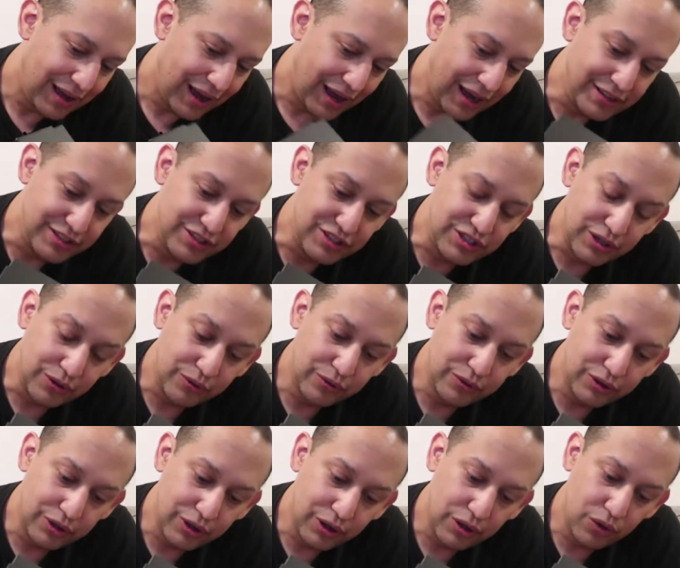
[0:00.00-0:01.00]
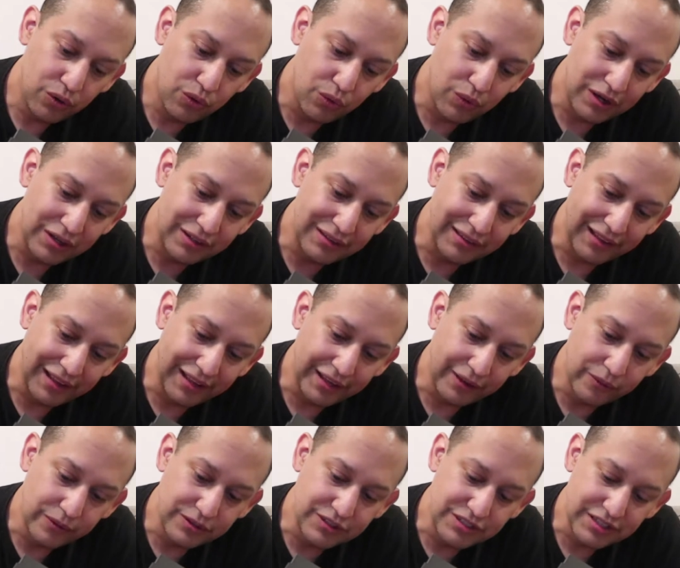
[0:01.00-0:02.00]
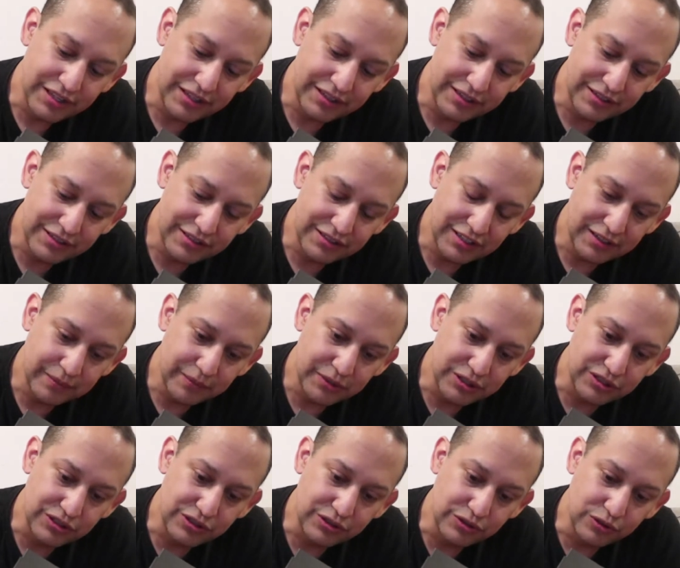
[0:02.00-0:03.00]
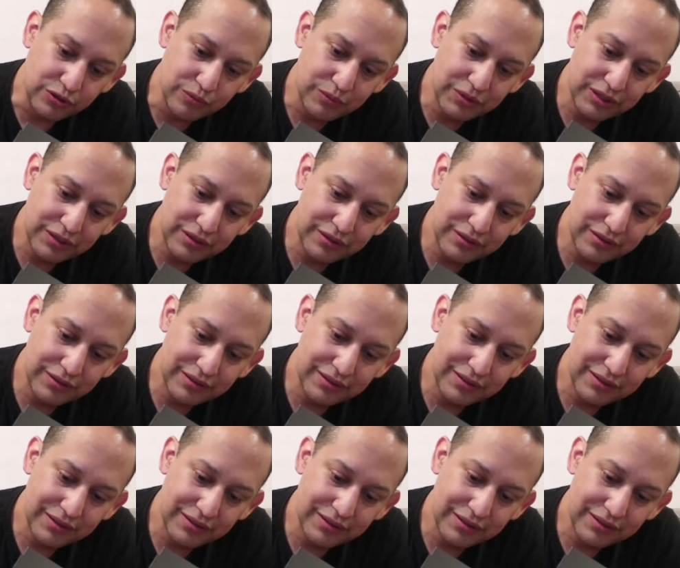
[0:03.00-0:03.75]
I don't know what language that is. I'm assuming